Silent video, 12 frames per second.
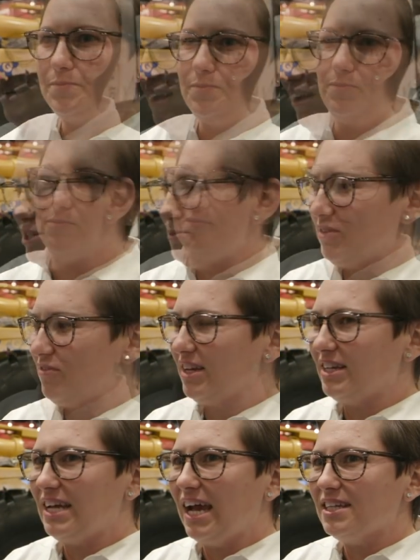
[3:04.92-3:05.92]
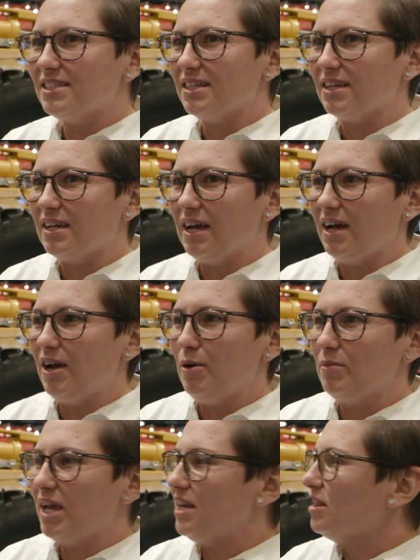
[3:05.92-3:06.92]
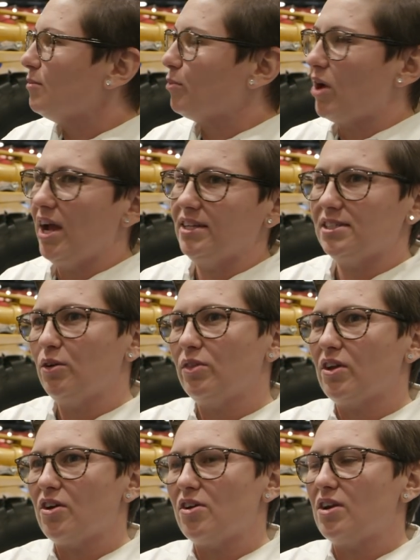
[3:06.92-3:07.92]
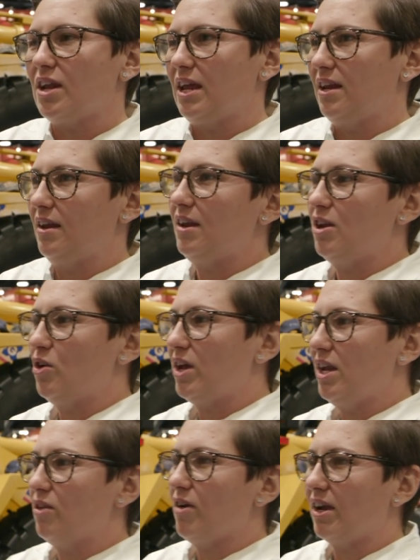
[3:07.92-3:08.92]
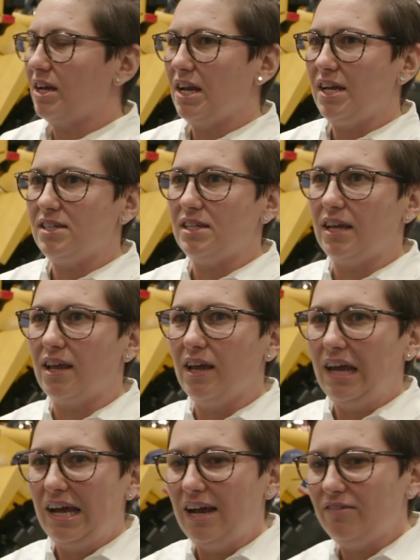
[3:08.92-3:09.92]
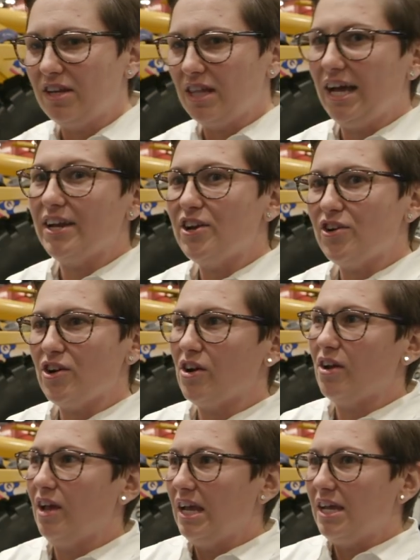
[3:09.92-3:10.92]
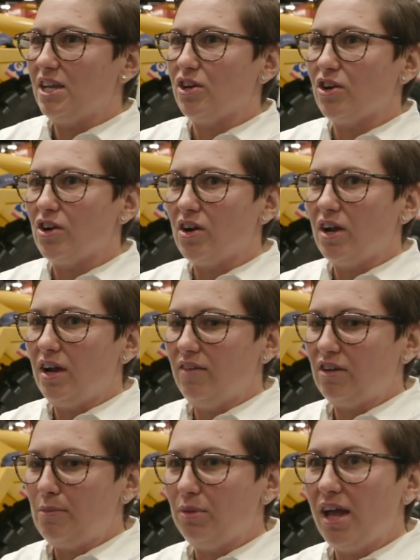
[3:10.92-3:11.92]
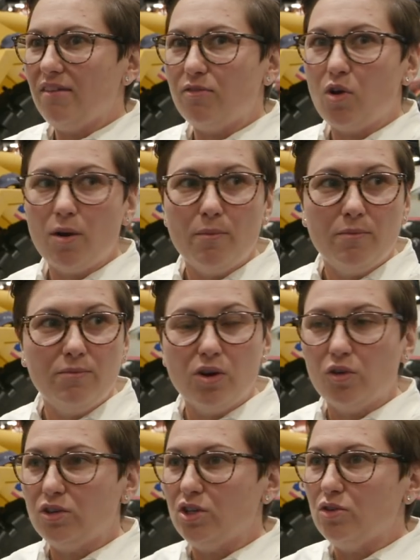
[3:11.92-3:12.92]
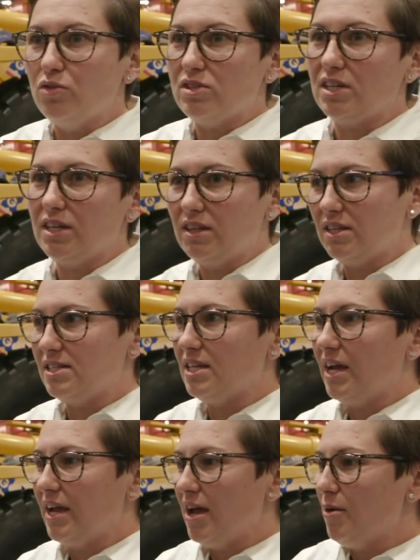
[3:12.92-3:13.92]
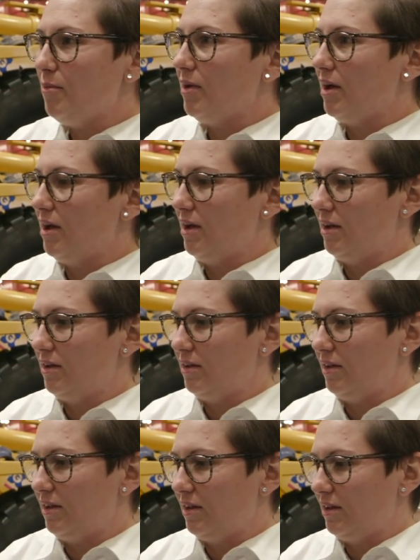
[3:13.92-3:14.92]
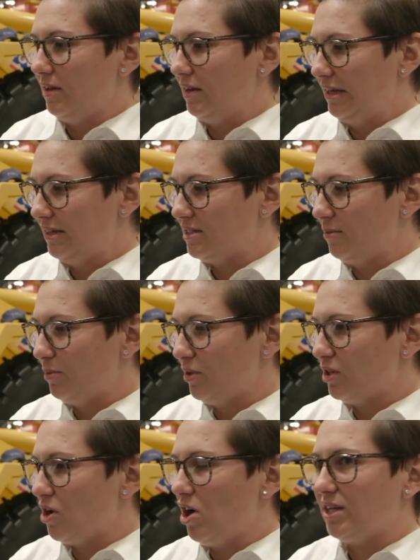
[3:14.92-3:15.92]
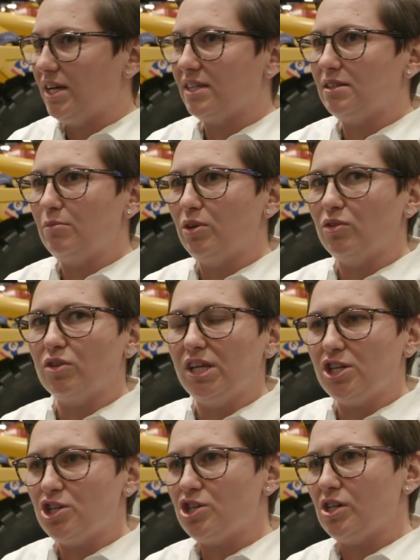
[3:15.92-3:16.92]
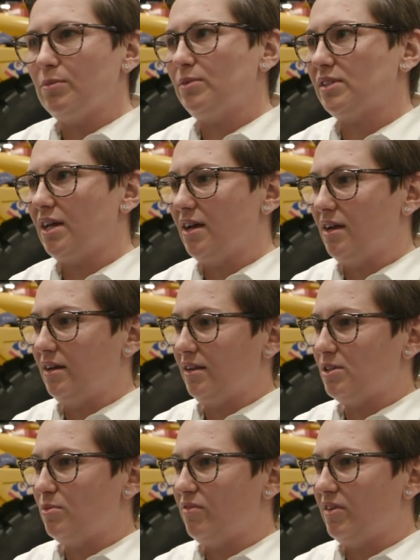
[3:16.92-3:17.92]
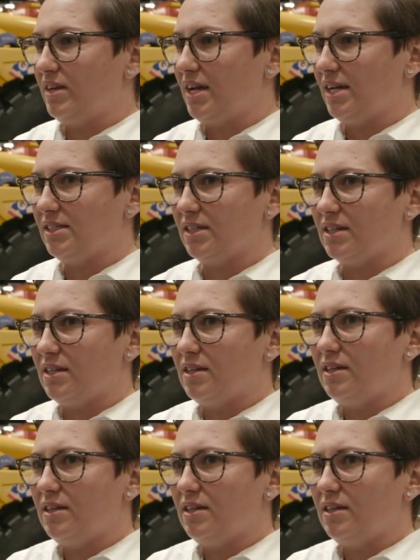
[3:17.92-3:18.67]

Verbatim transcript: Uh, it's been fantastic um, getting the brands out there and, and you know getting recognized like having Gladiator here, having a platform you know to use the, the CIM uh, uh, to build contacts and build relationships. Uh, it's been fantastic.